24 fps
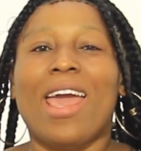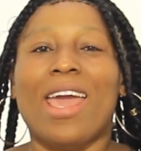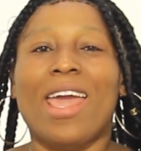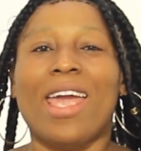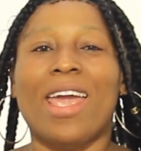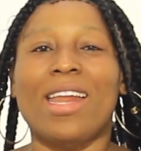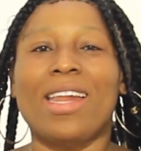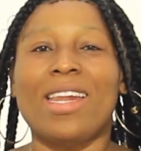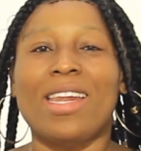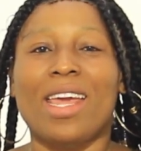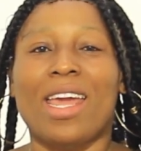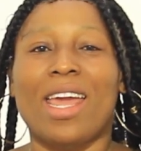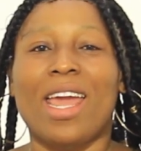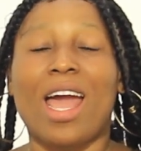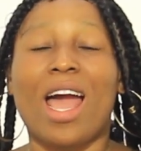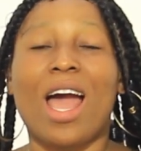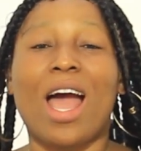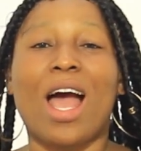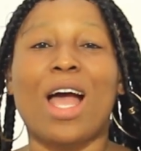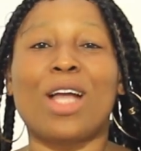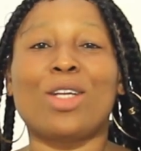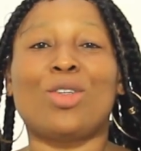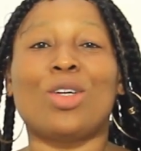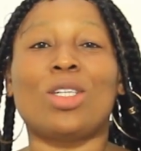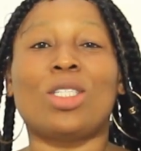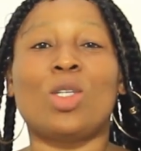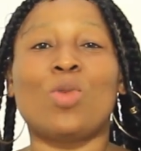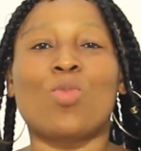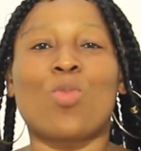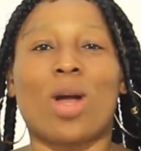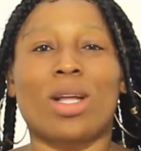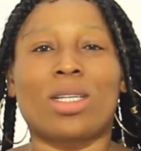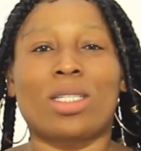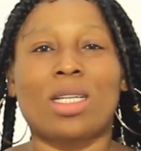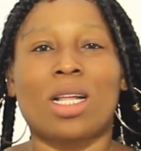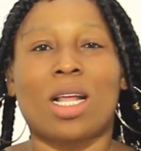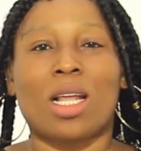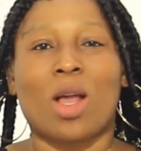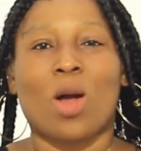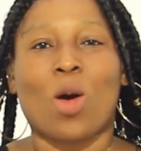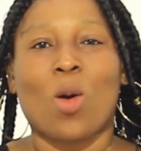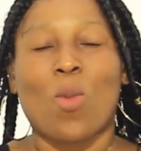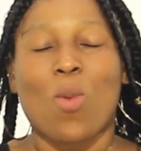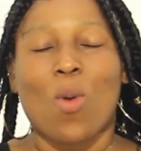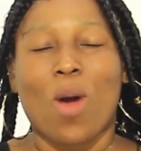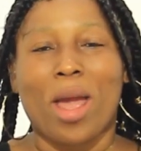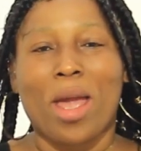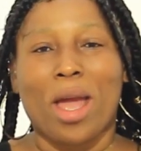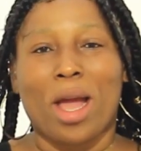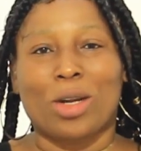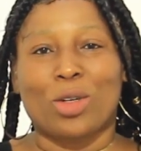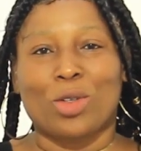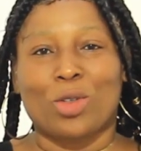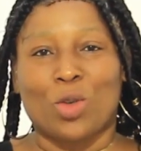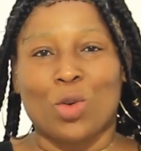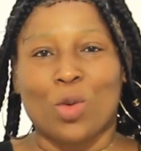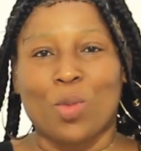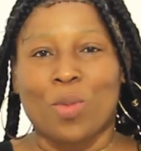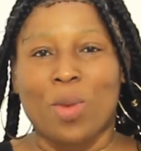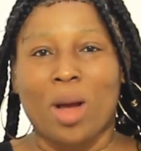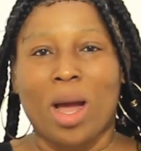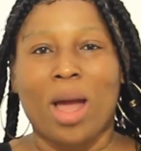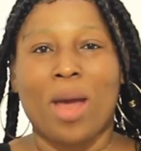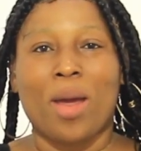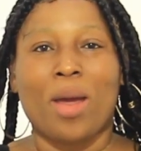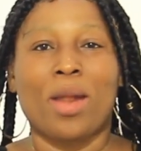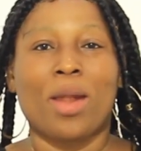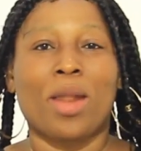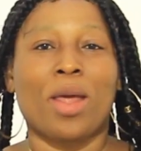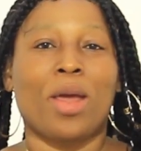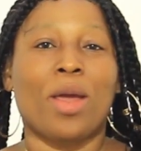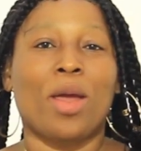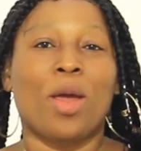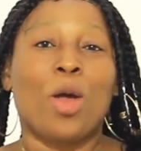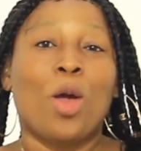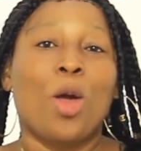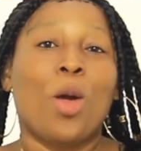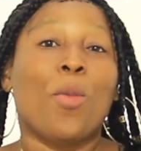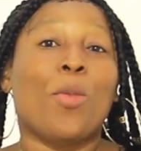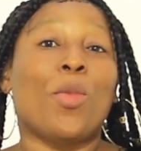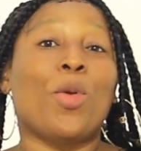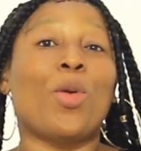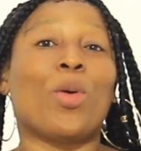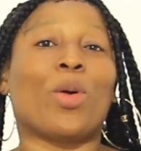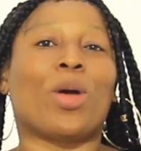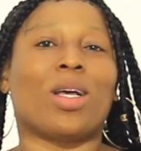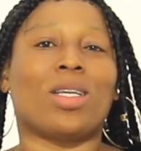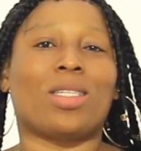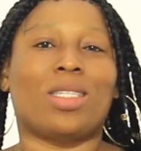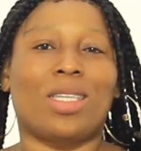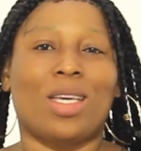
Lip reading: in the Trecey watching and I go my dom.